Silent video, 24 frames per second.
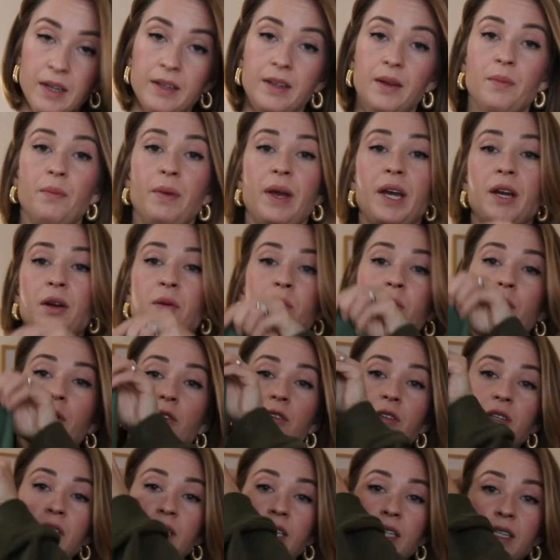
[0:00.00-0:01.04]
the main
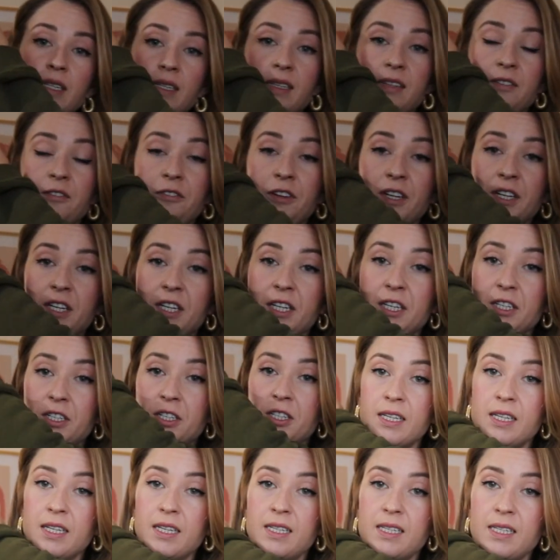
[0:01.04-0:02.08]
body is
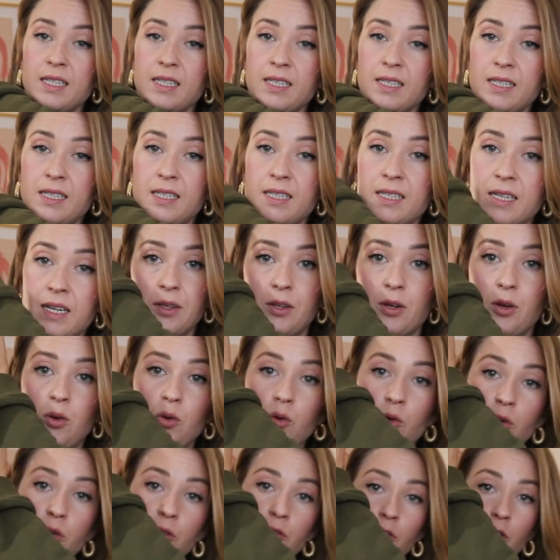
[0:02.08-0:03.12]
finished. This is the
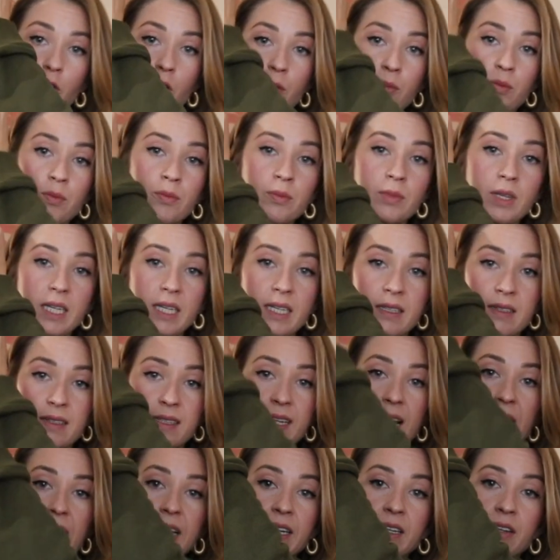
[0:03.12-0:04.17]
look from the
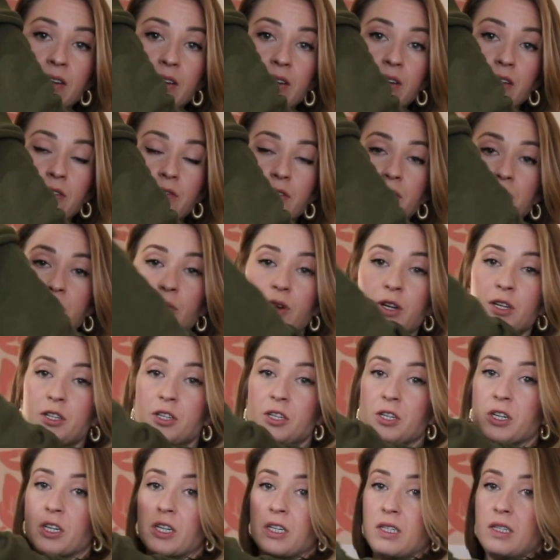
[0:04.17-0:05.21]
inside of the
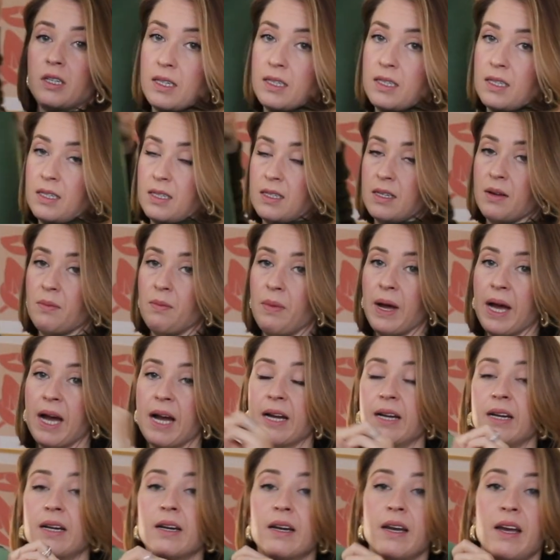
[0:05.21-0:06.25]
sweatshirt. This is the
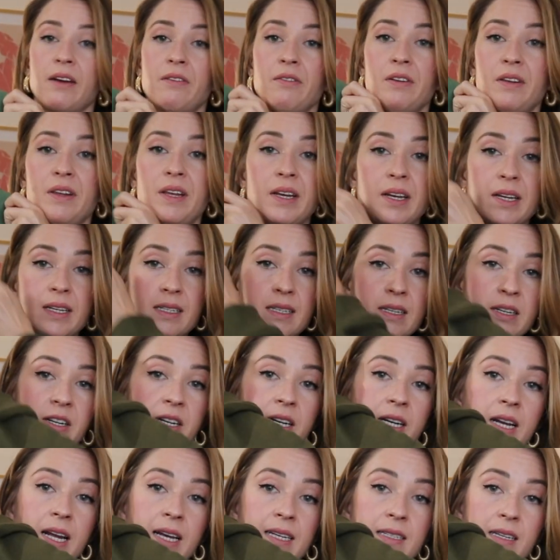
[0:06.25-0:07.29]
back. Everything is
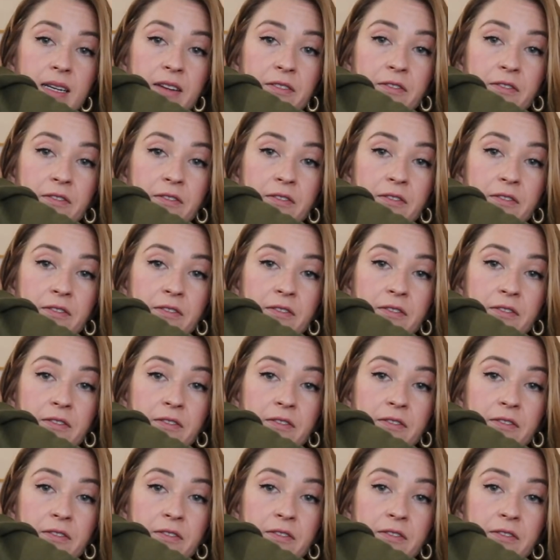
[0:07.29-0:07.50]
really nicely